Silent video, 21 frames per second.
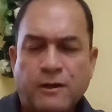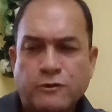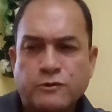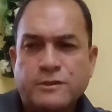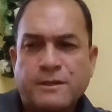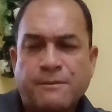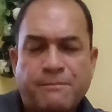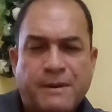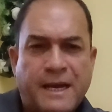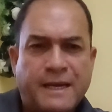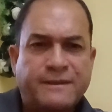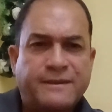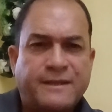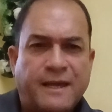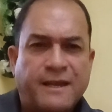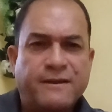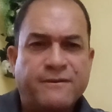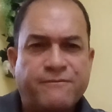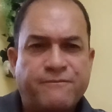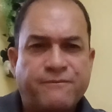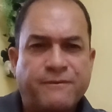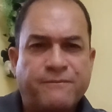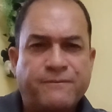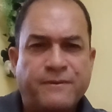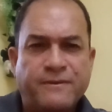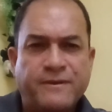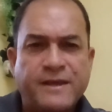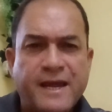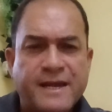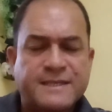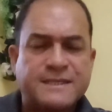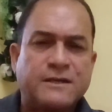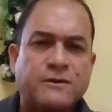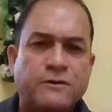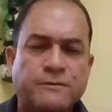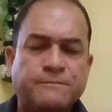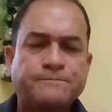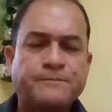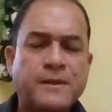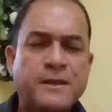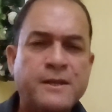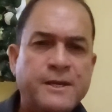was about 10, 15 years ago.
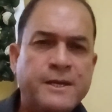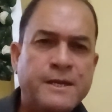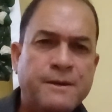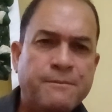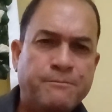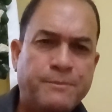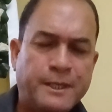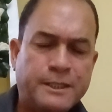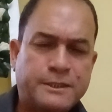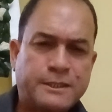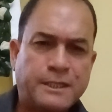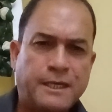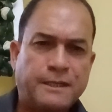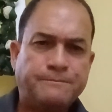But